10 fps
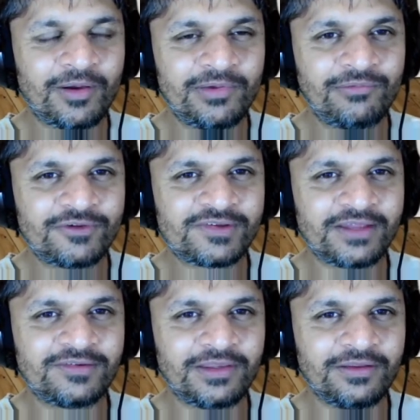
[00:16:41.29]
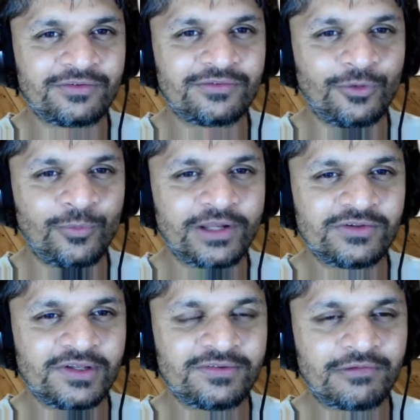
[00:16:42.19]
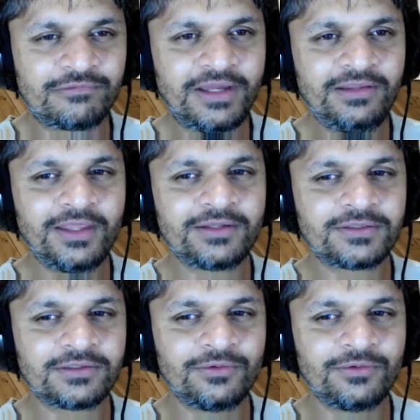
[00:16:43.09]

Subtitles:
emphasizing this so much is I find that